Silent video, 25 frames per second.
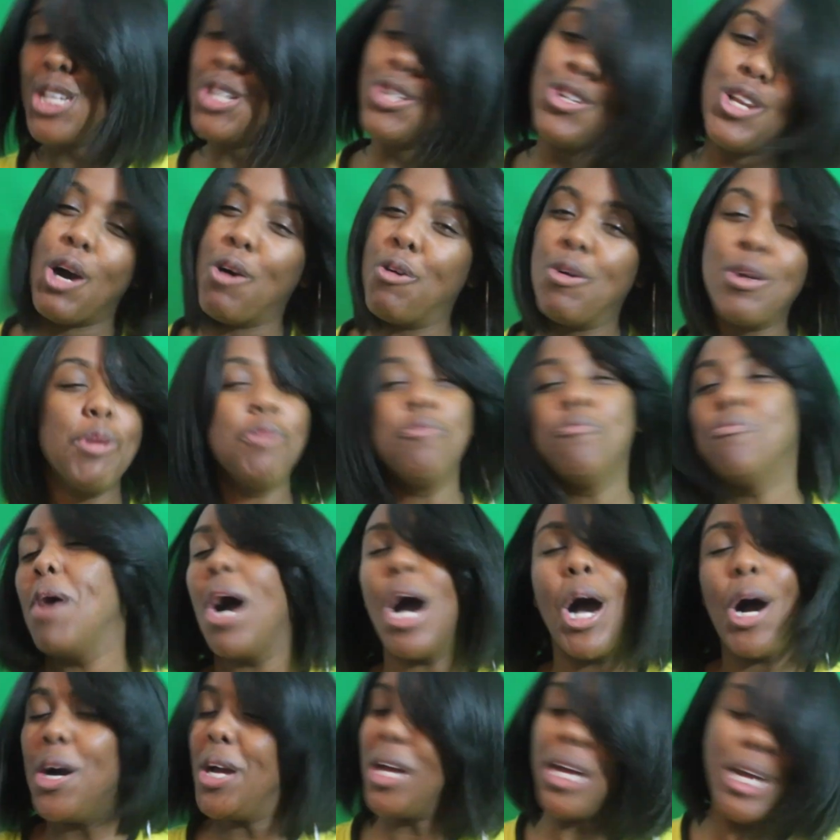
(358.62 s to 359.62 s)
You know, when you
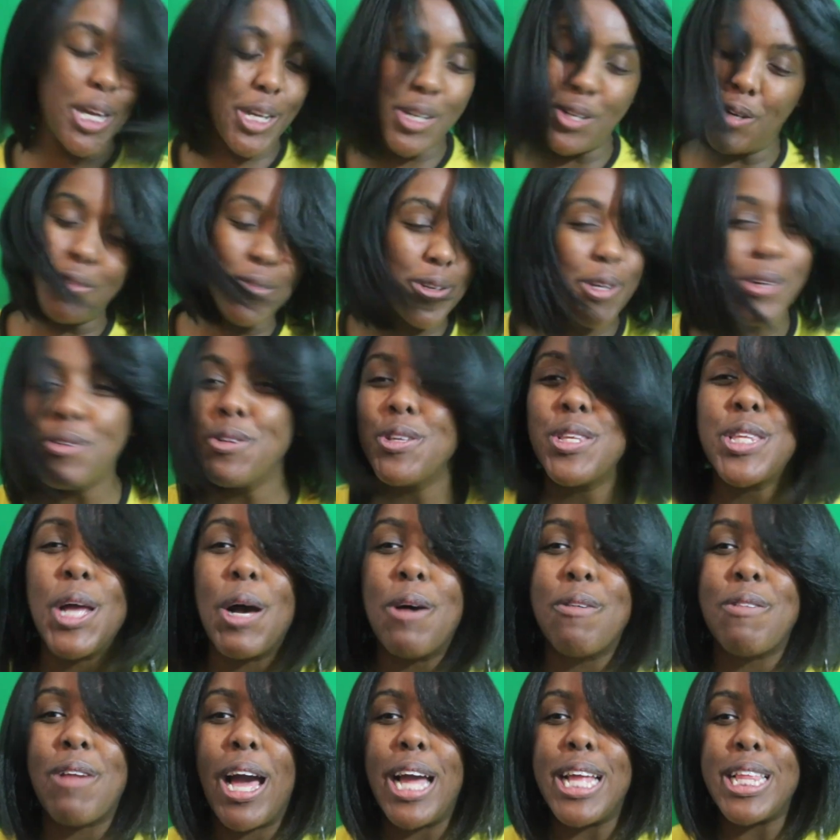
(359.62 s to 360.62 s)
bald head, you don't do
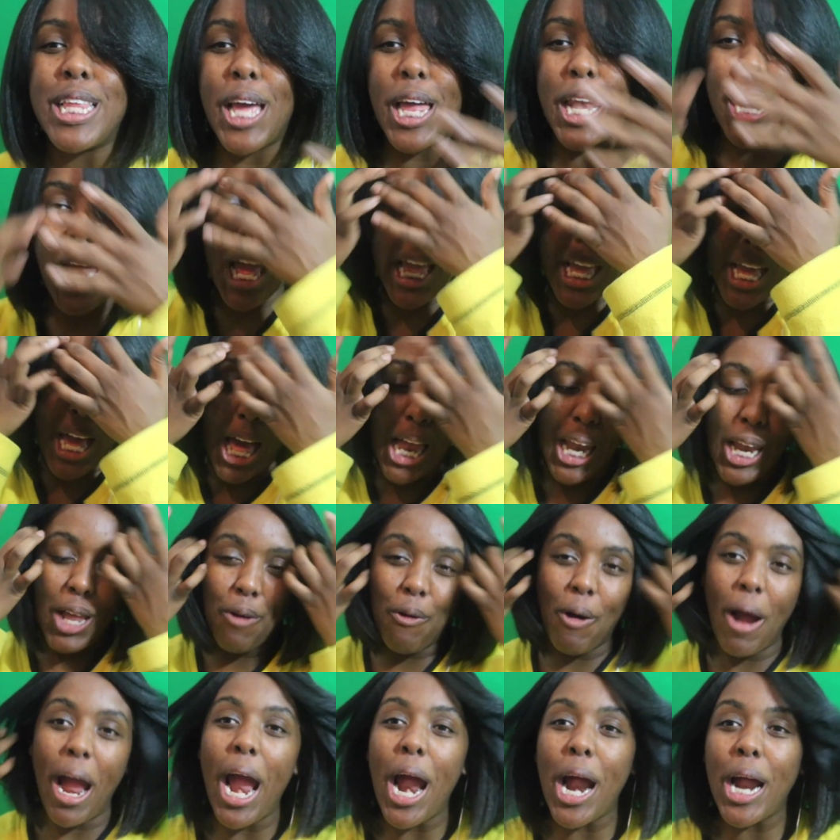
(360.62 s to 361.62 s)
stuff like that. Now you got a
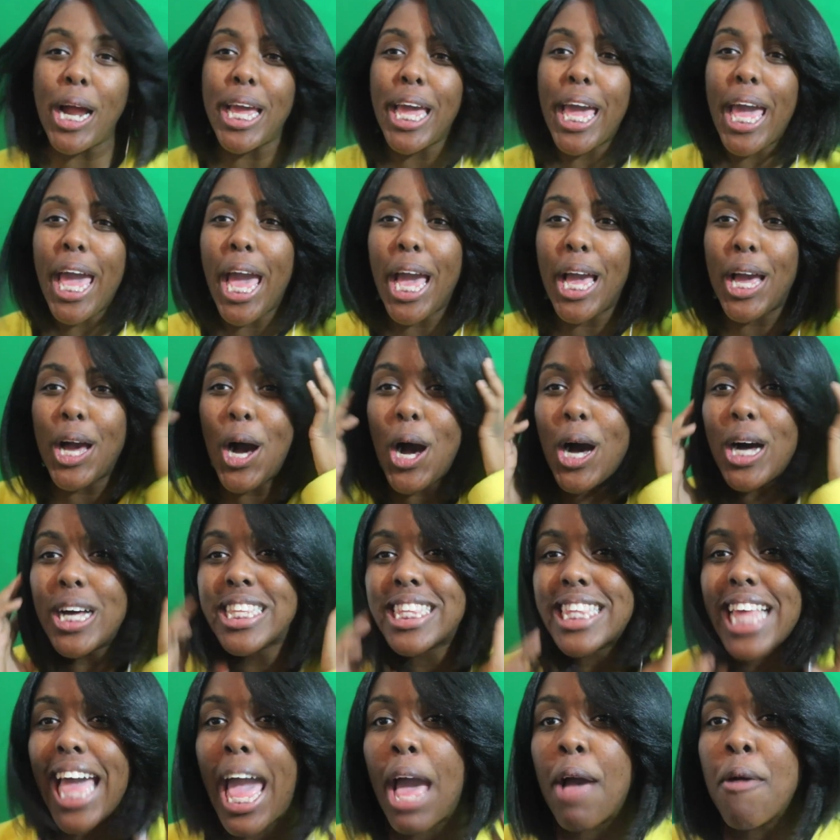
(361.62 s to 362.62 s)
little hairy head, you know what
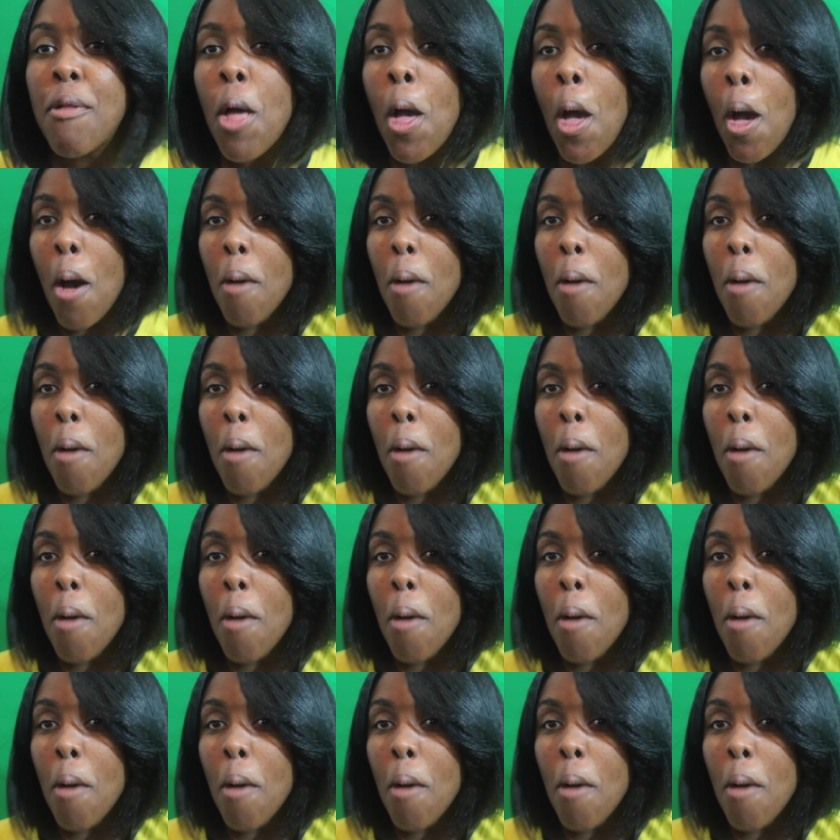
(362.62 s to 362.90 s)
I'm saying?